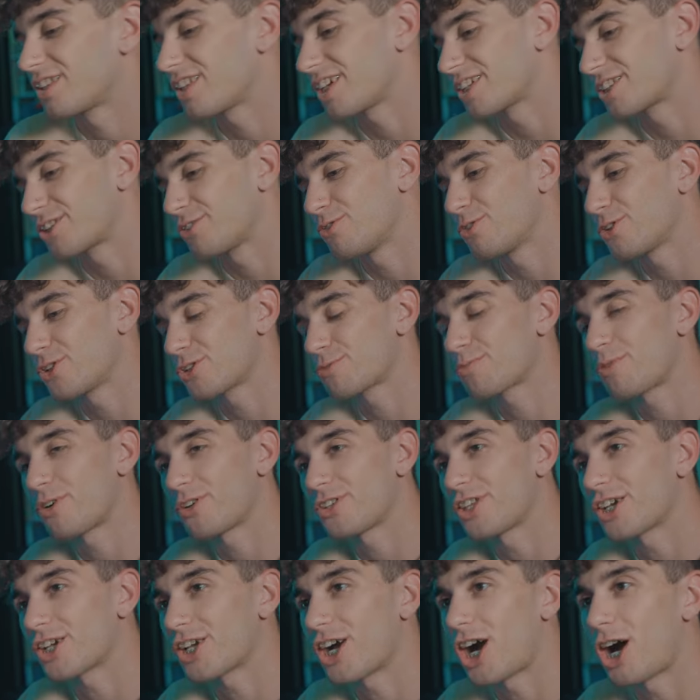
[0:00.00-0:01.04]
Like the worst
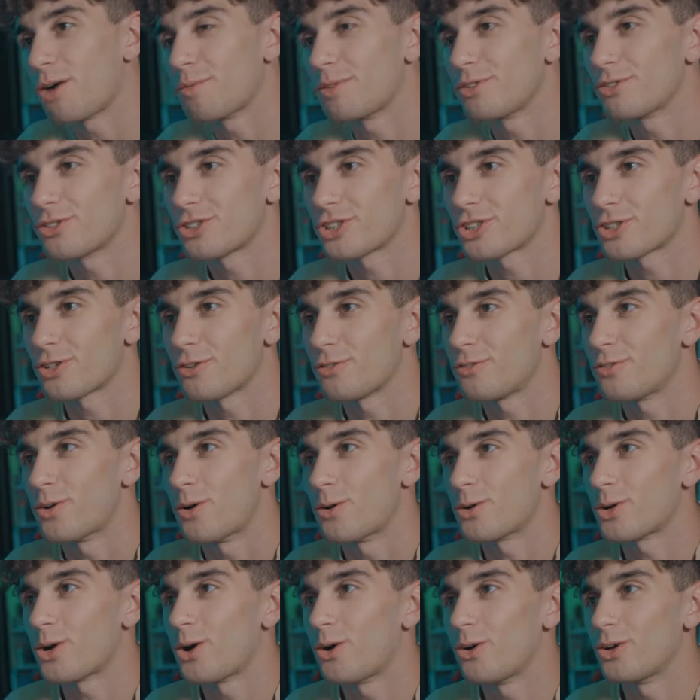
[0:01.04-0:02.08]
part that got me was just a
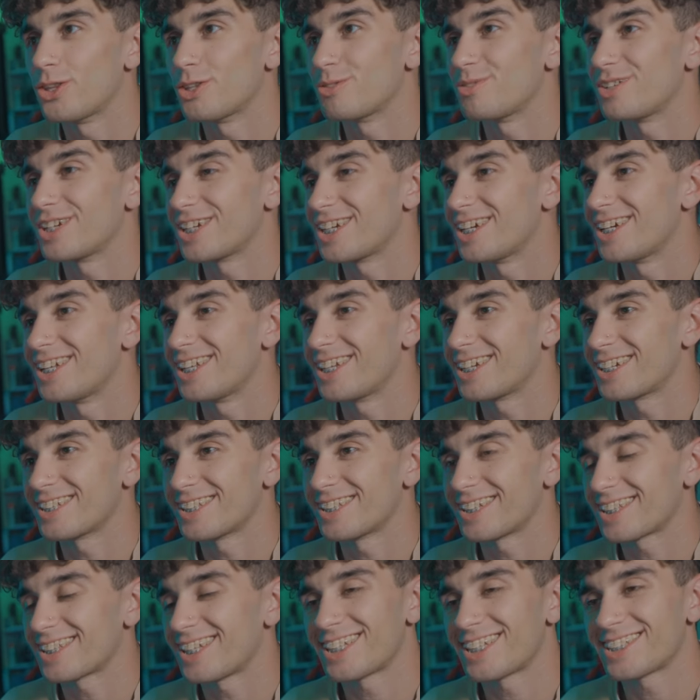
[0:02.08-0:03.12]
phone call in the beginning,
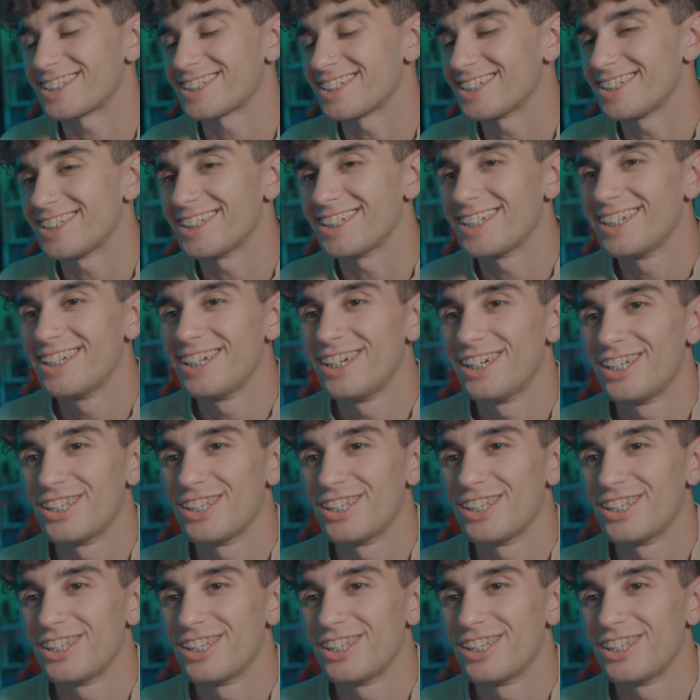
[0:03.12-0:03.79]
and like that's it.